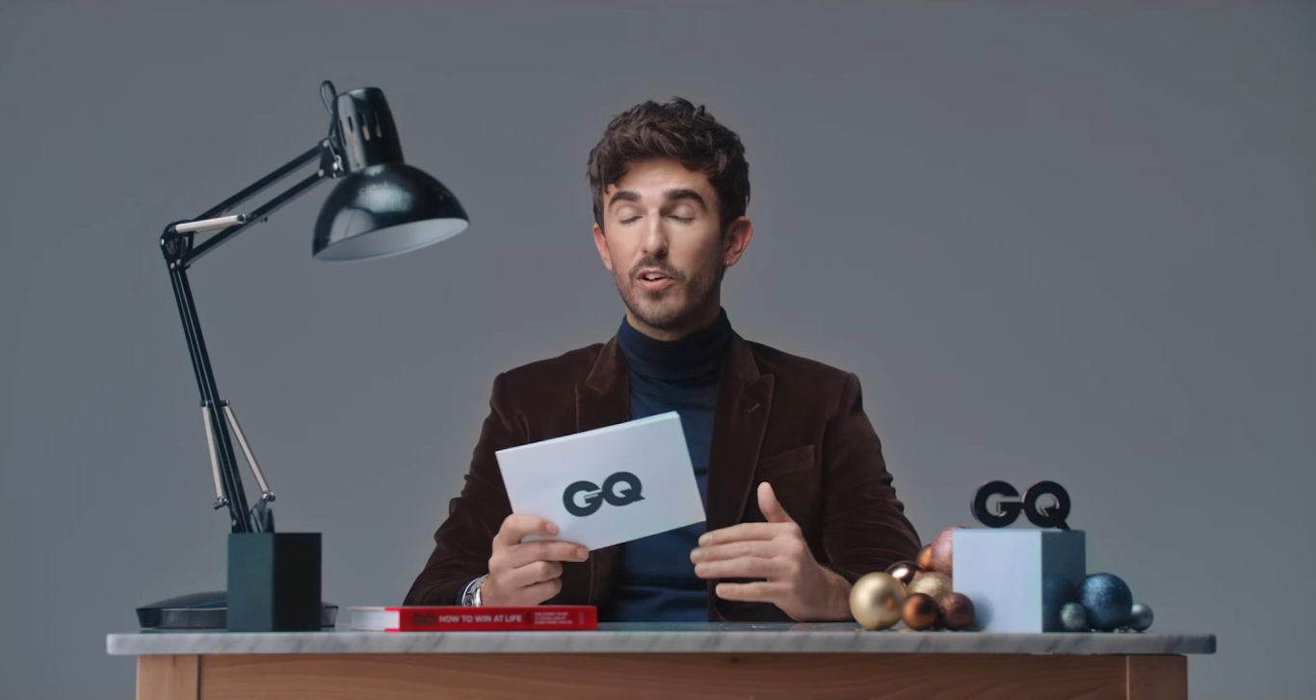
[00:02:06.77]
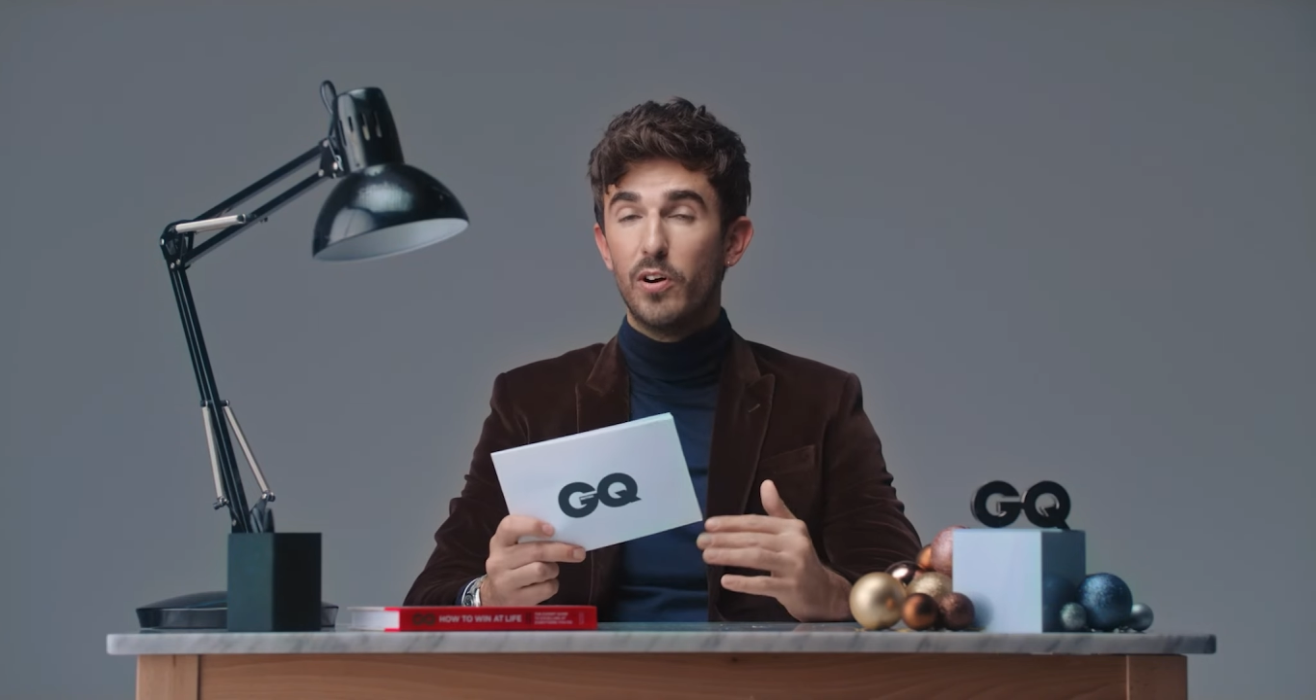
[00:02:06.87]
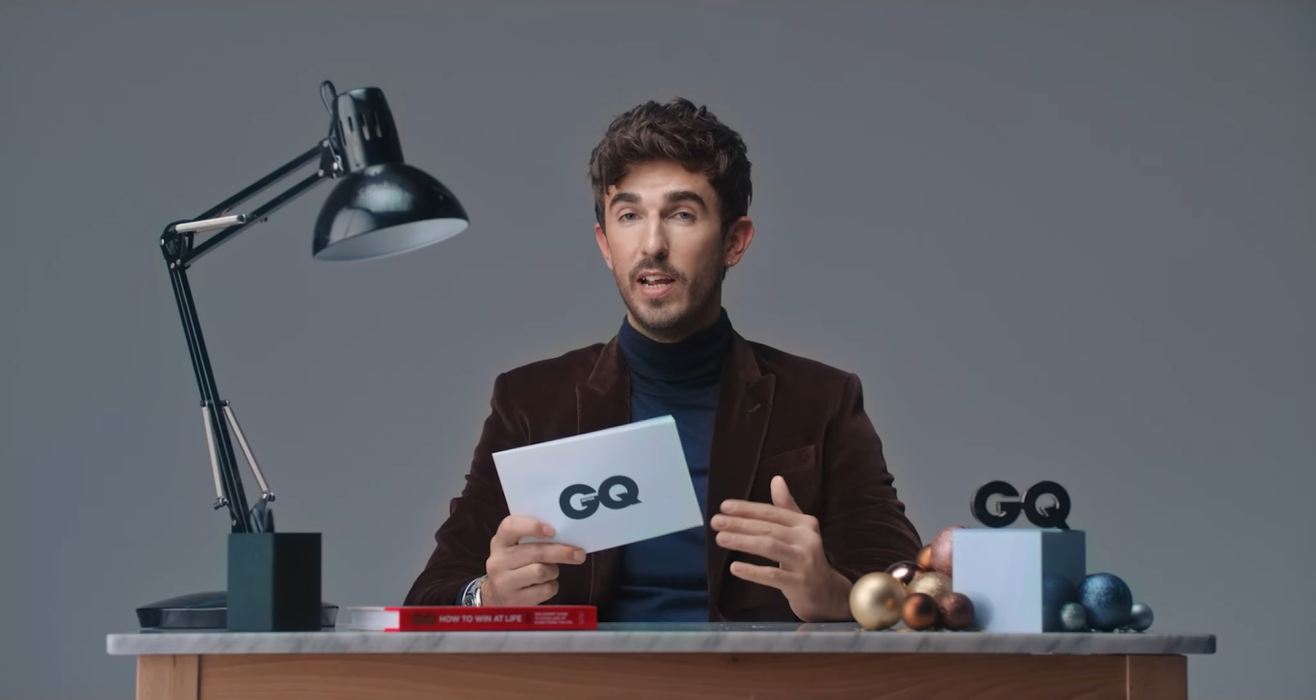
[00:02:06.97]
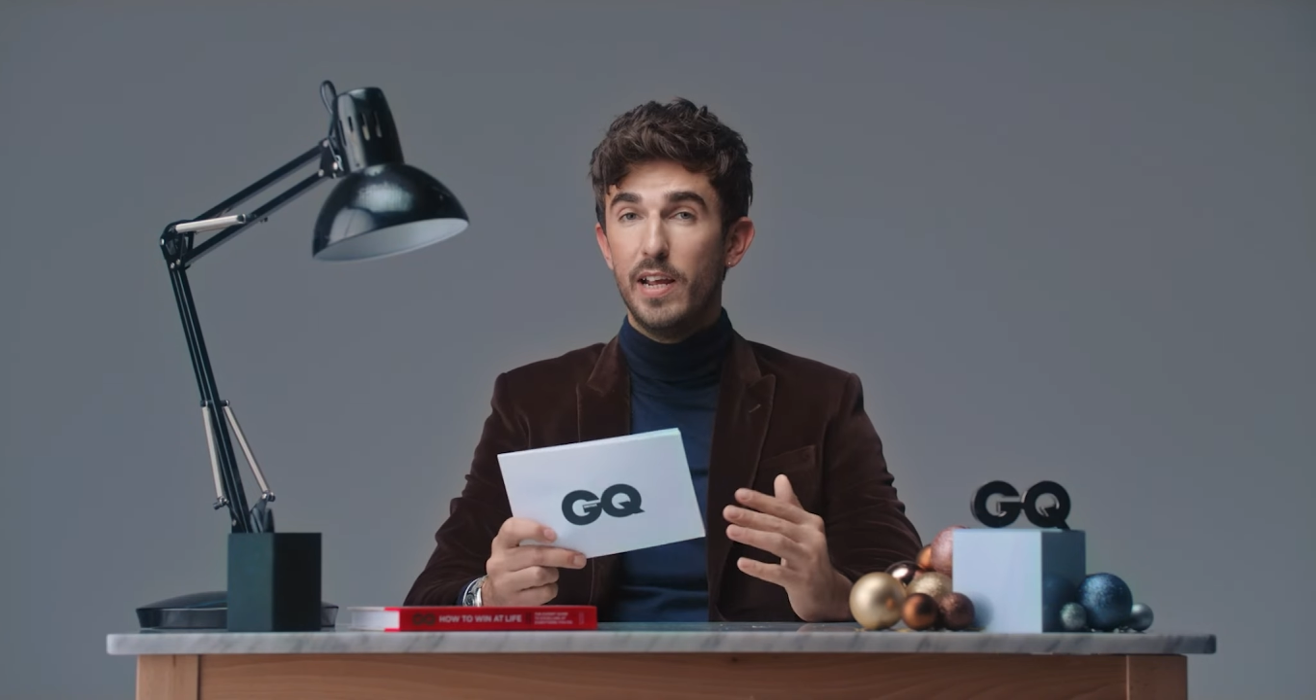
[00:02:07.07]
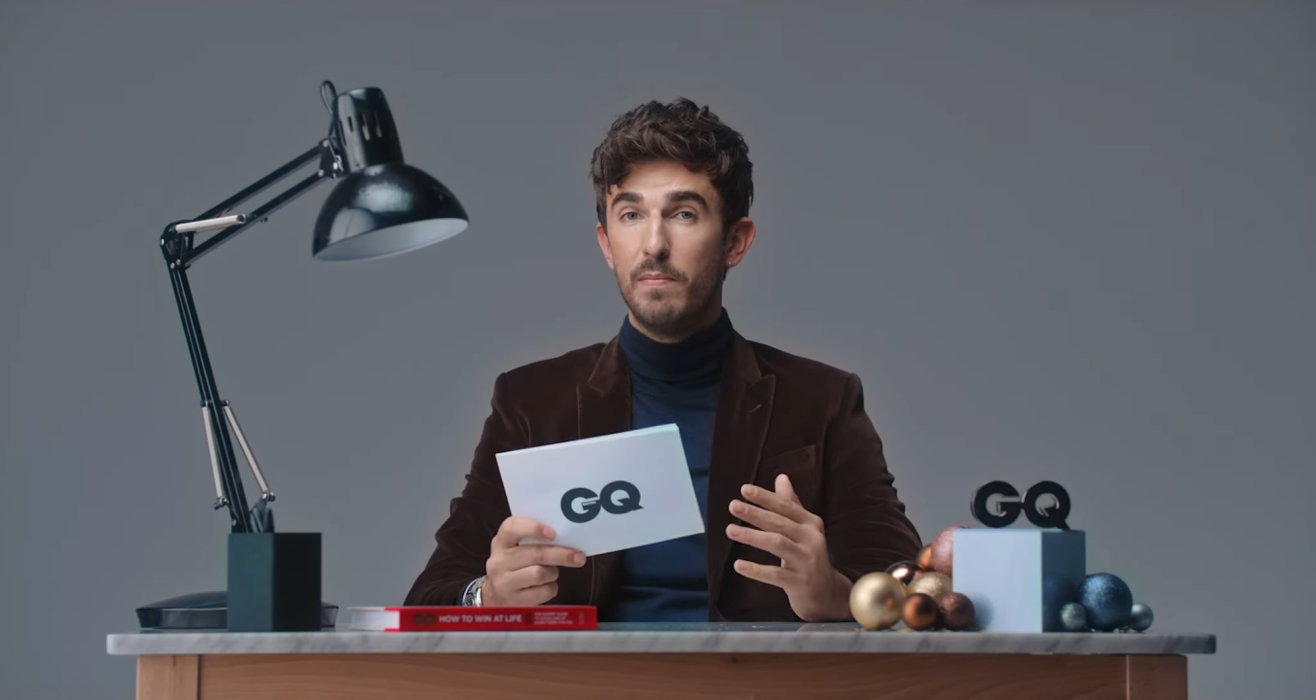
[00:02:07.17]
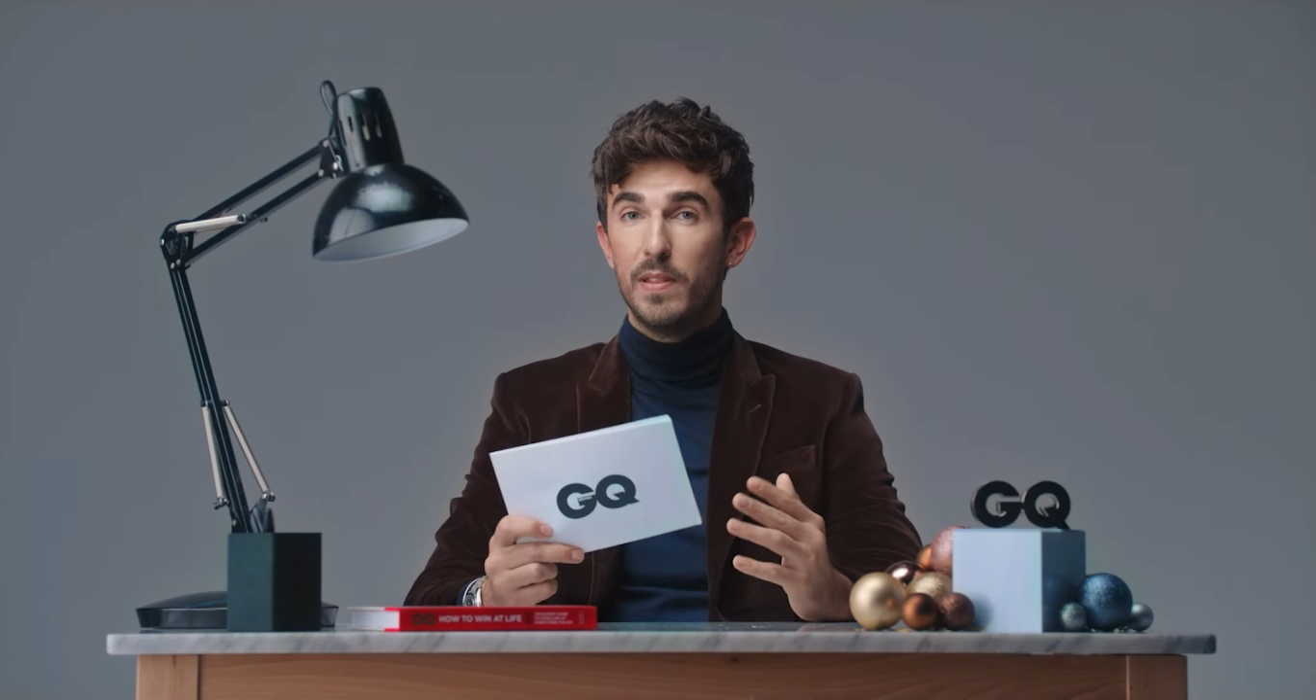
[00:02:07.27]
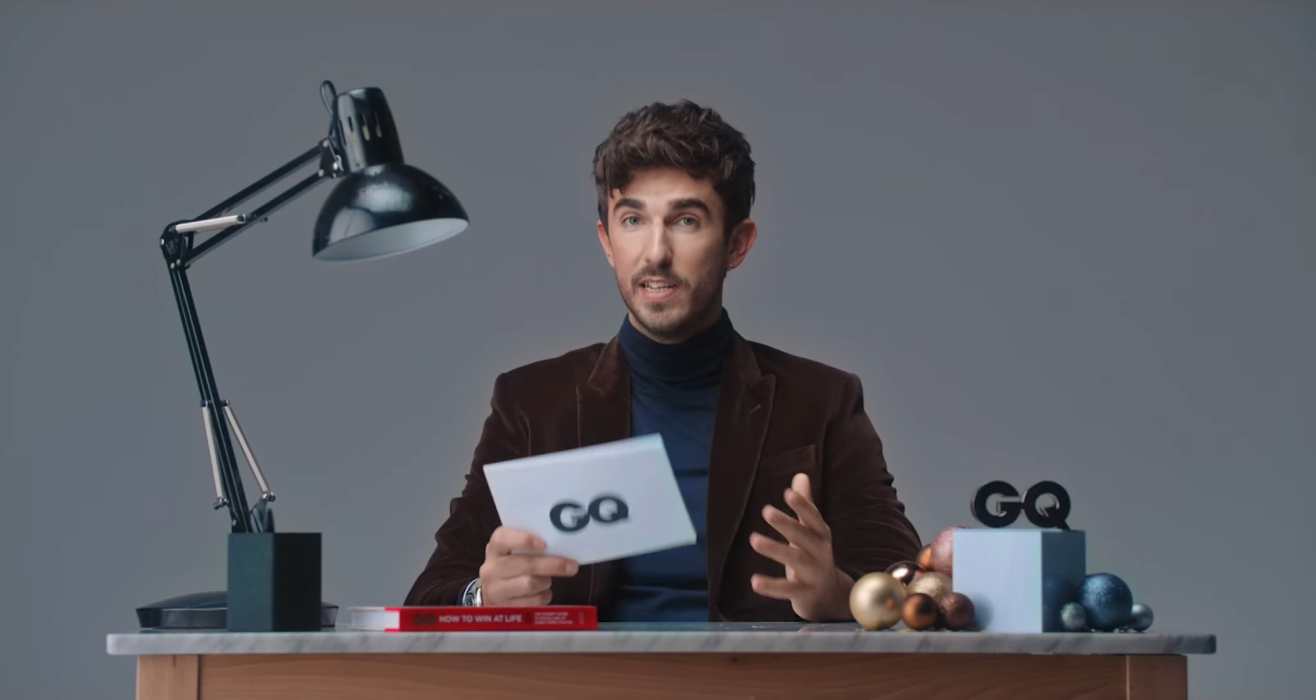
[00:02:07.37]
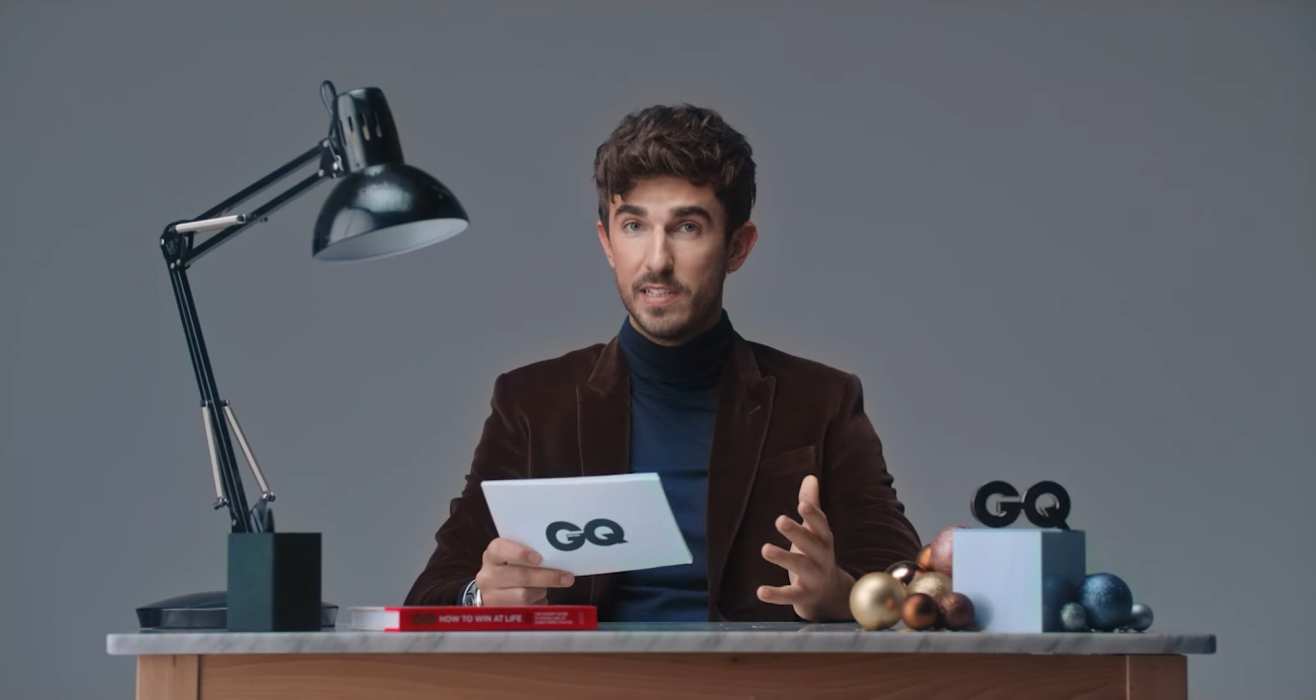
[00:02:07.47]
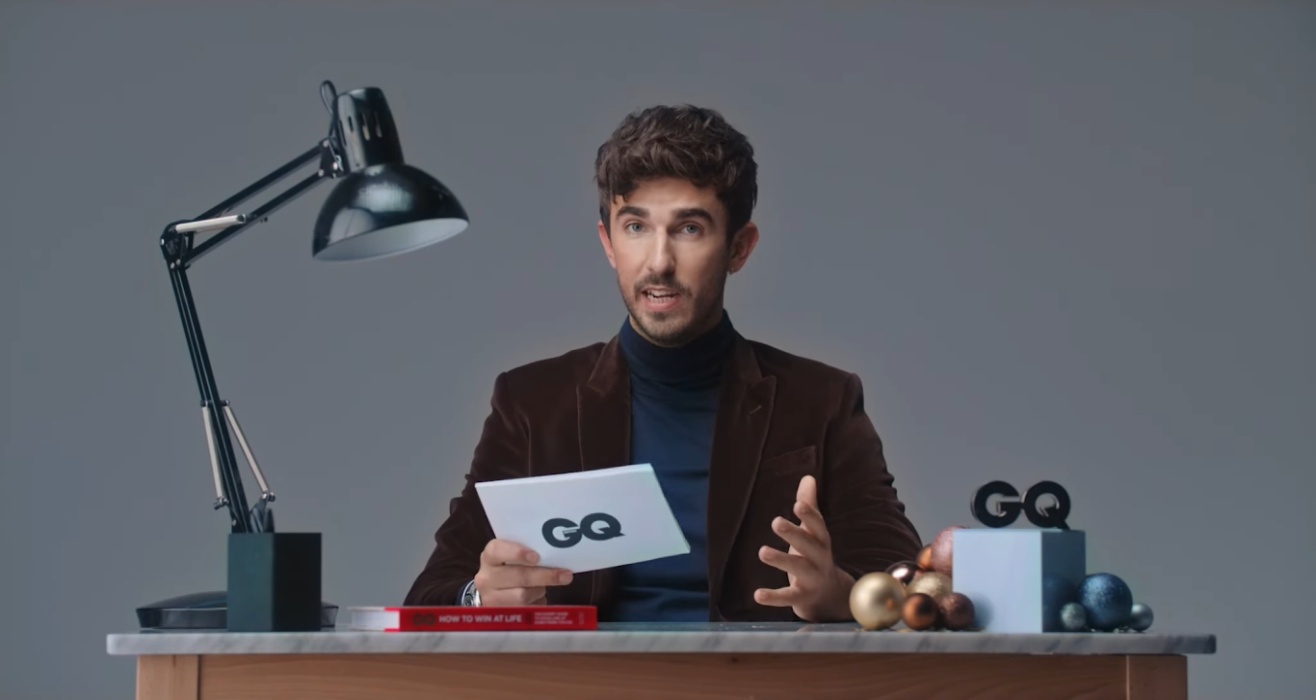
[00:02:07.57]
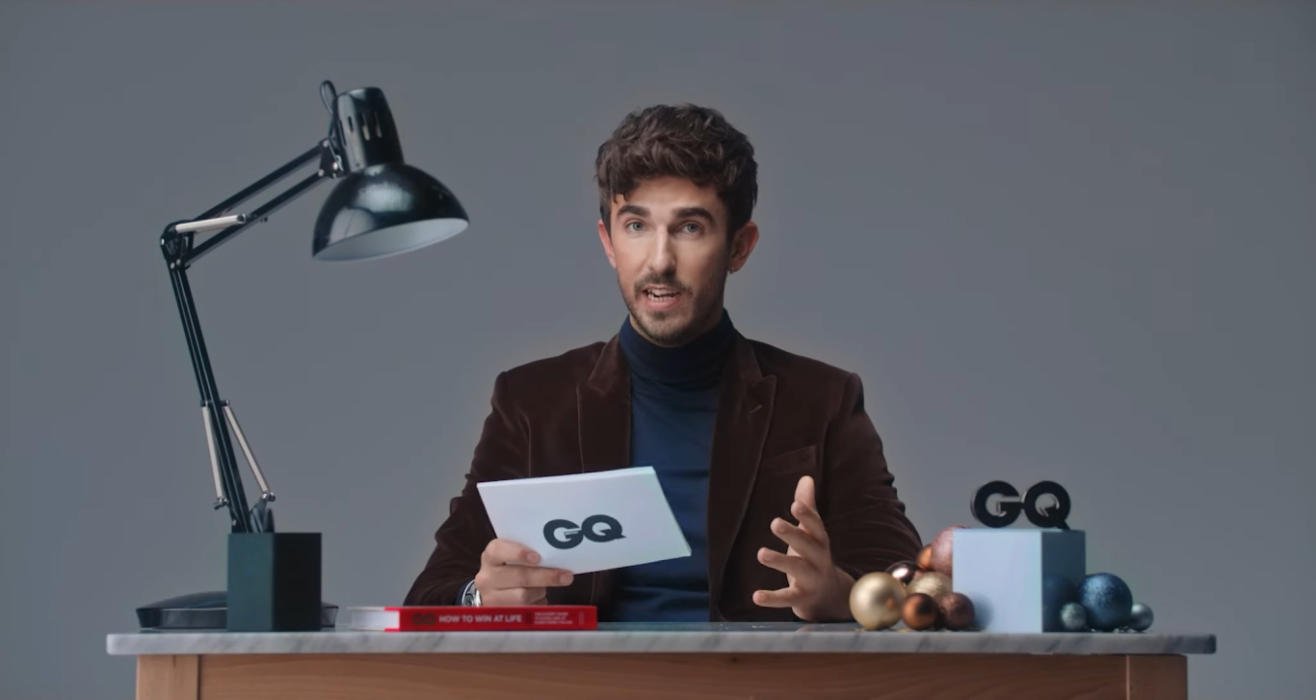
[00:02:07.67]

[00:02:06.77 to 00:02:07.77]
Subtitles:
got him this